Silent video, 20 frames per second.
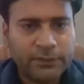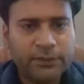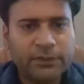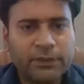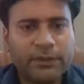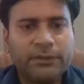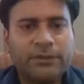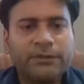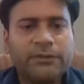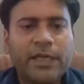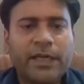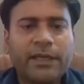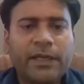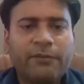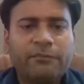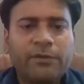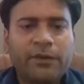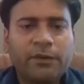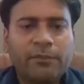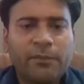in China,
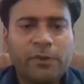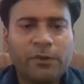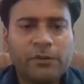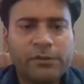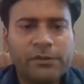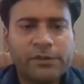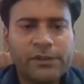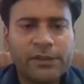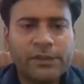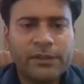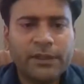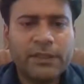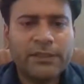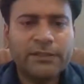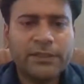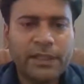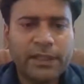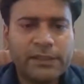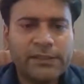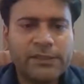we have also seen that
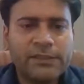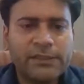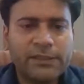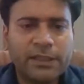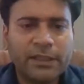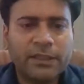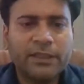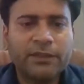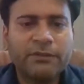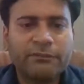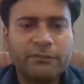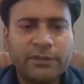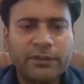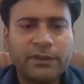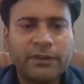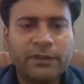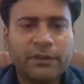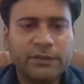China is struggling with